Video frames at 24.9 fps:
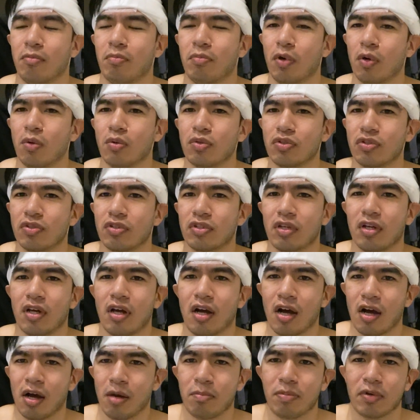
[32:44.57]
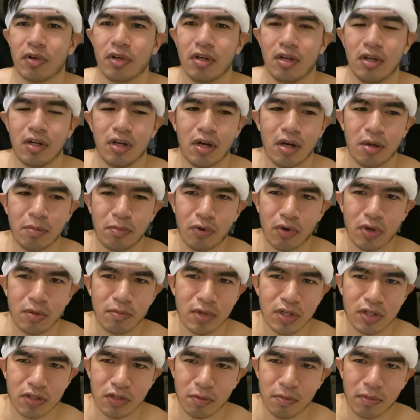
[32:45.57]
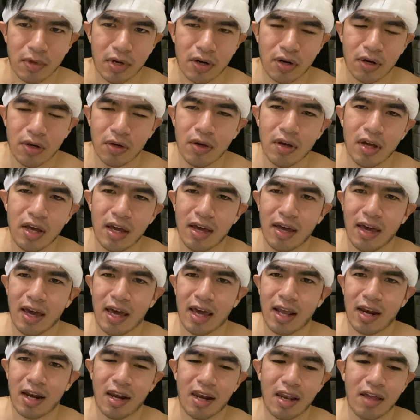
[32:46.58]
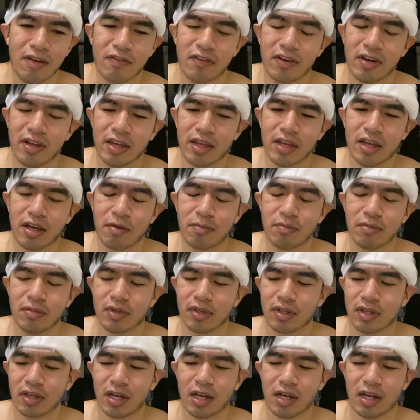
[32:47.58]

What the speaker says: post-op appointment tomorrow at 11 a.m.